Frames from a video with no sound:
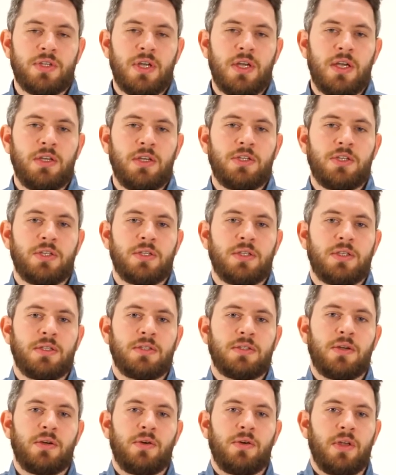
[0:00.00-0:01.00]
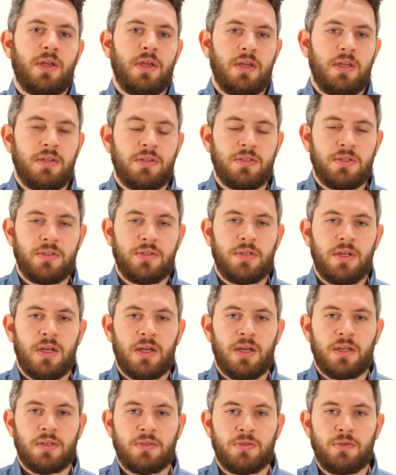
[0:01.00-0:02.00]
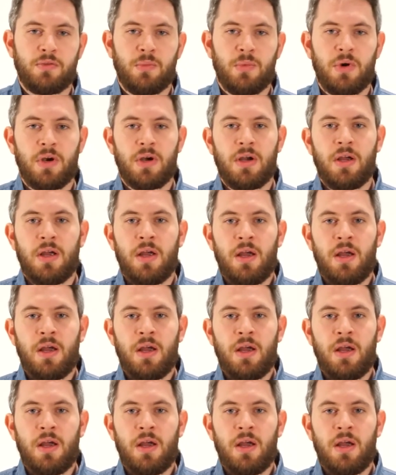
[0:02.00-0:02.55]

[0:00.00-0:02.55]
agent is going into the tumor,